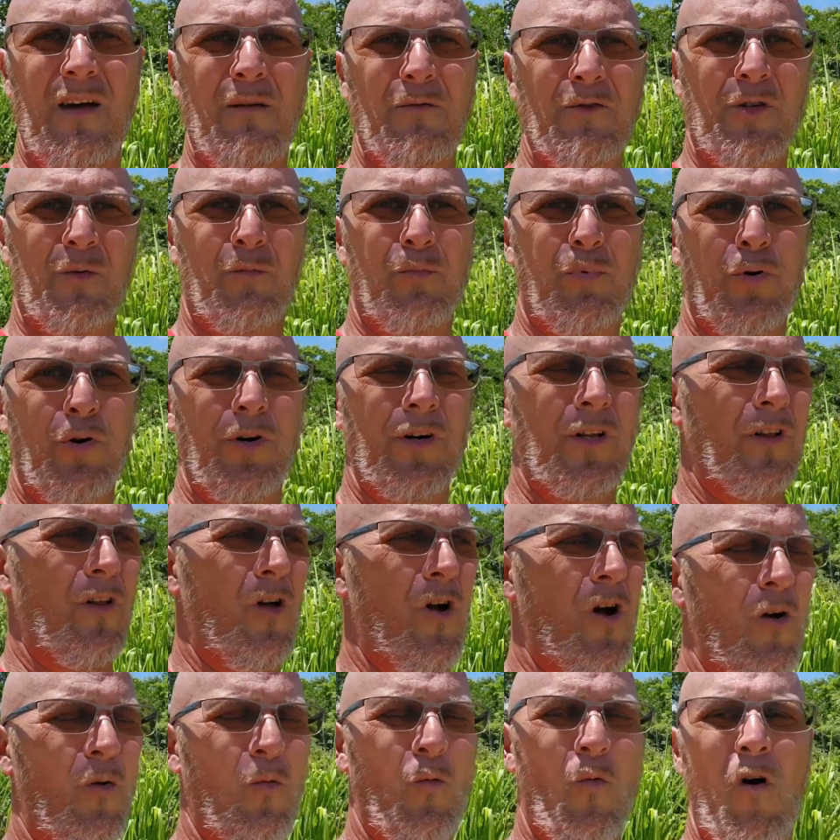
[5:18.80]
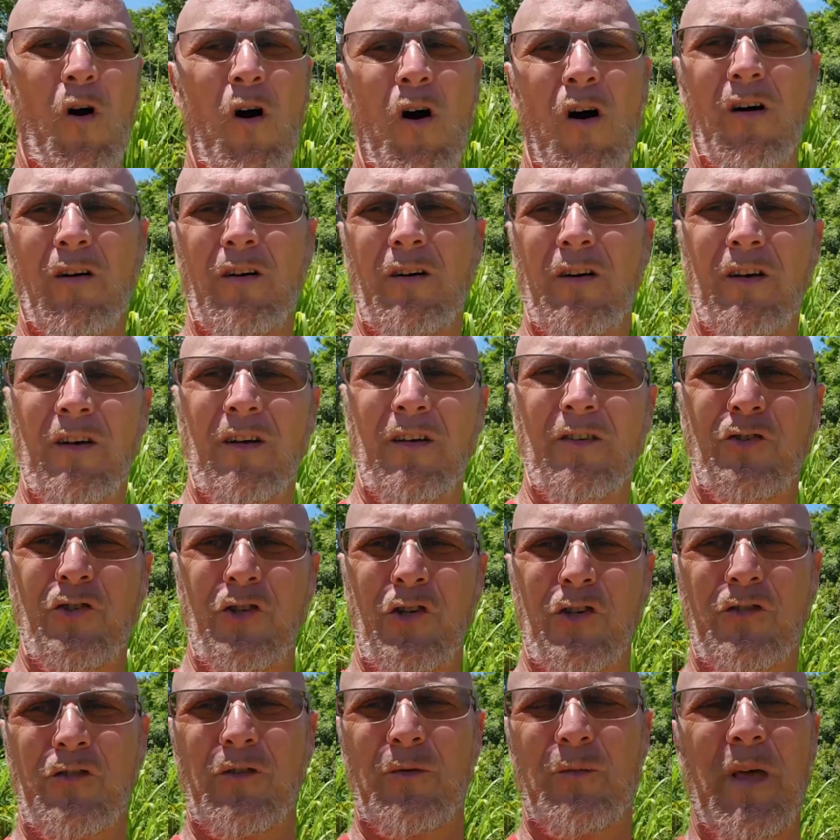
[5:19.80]
that was a pretty long walk
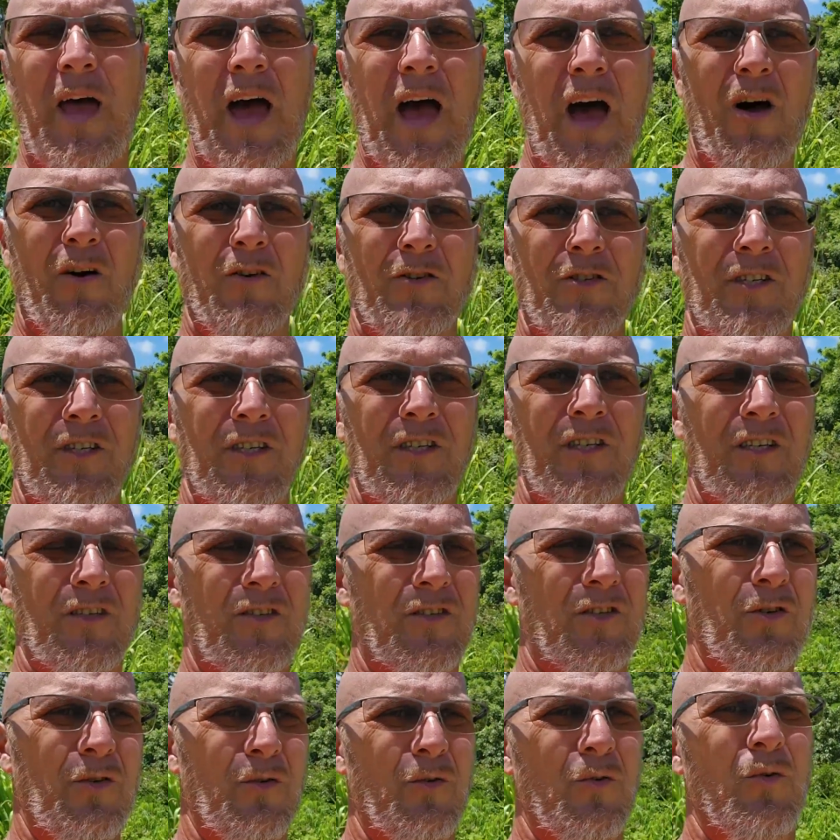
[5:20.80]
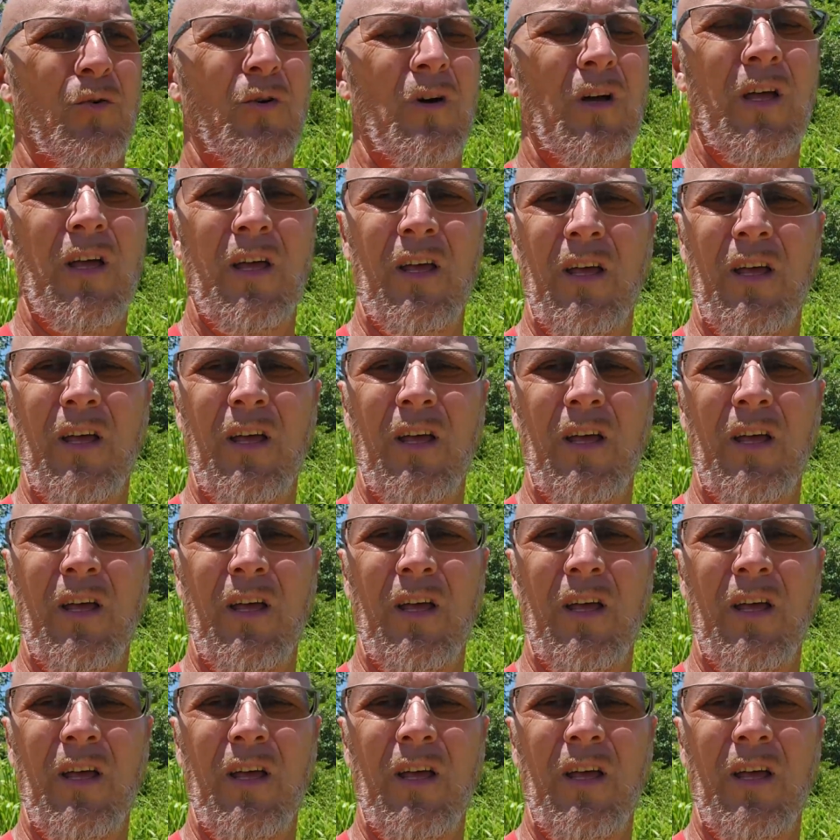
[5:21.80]
just from the house to get to